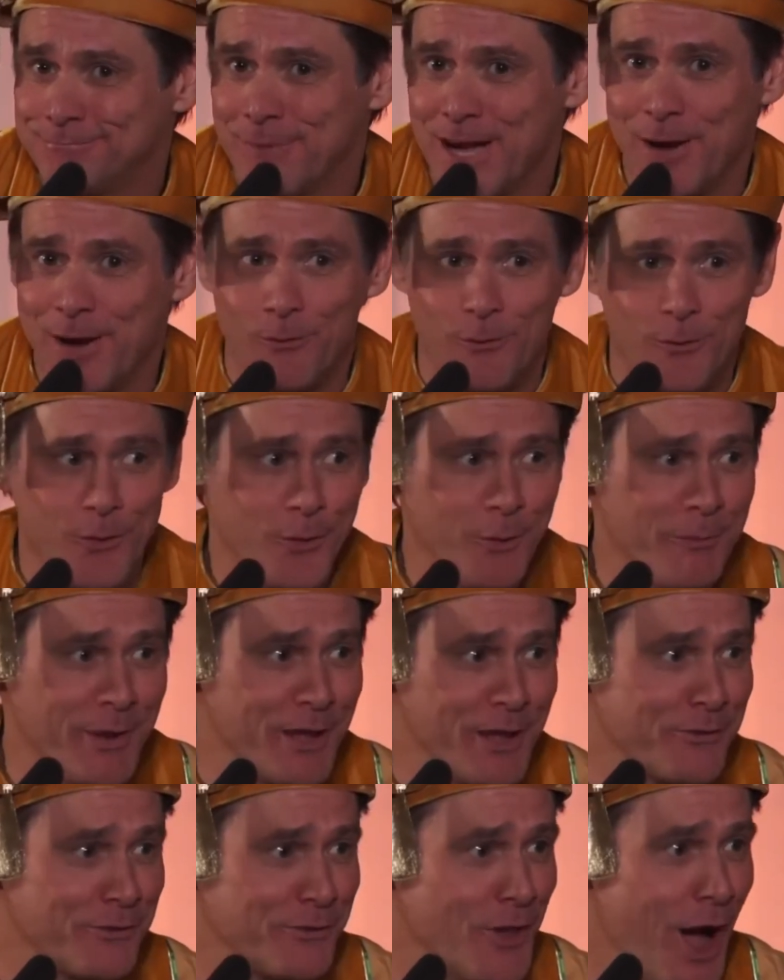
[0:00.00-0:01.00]
My
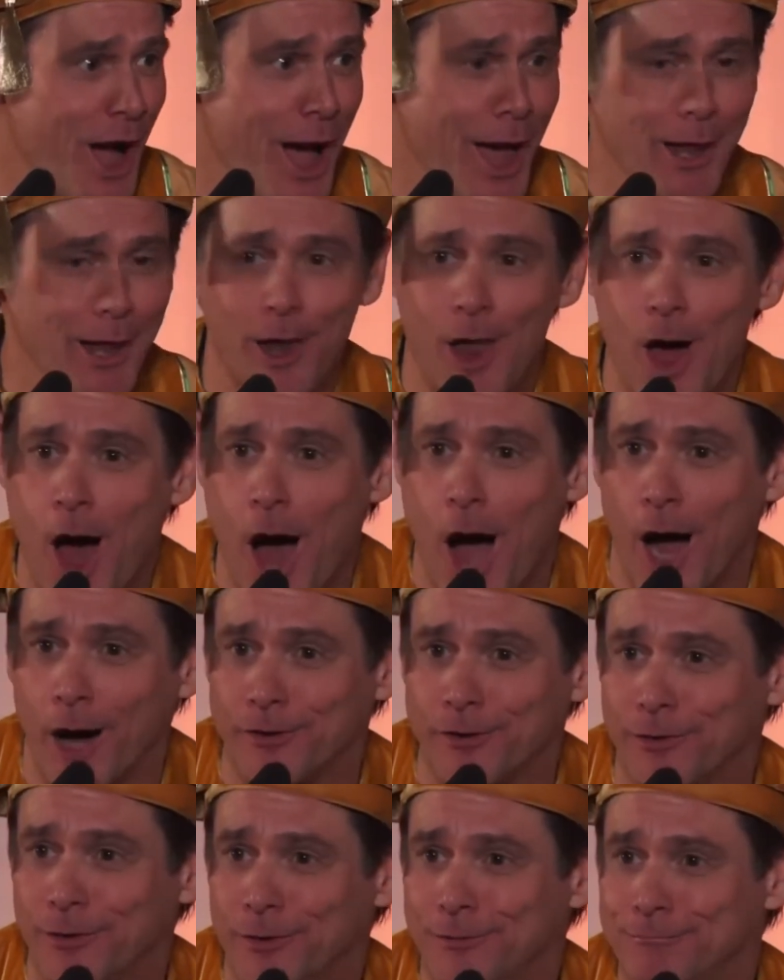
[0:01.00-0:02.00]
room is not
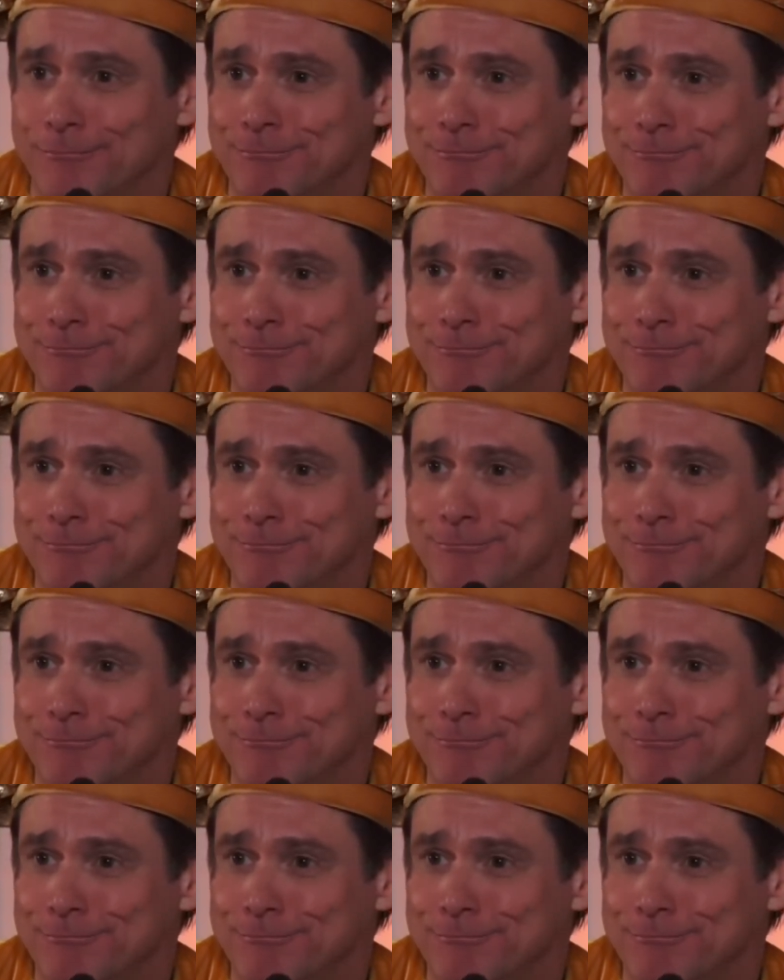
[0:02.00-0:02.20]
locked.